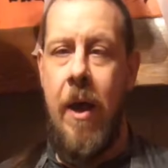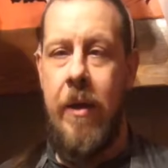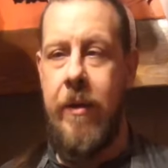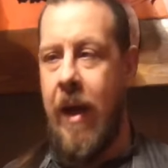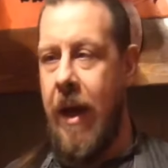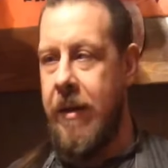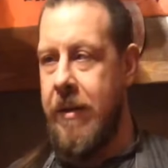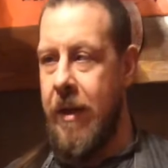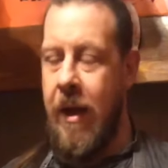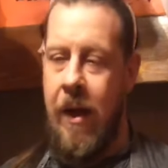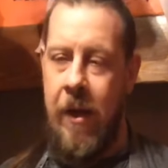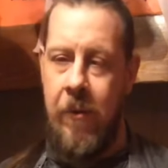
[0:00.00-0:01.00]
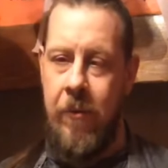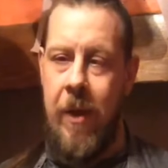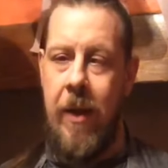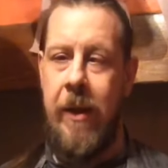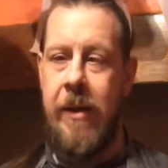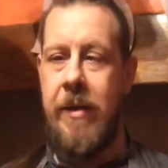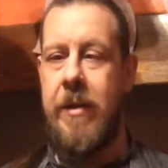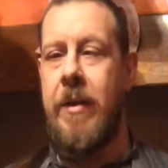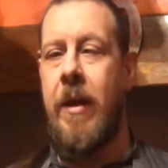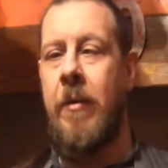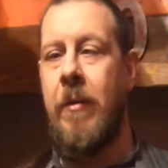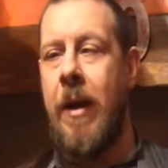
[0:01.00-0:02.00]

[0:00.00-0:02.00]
that are really easy to do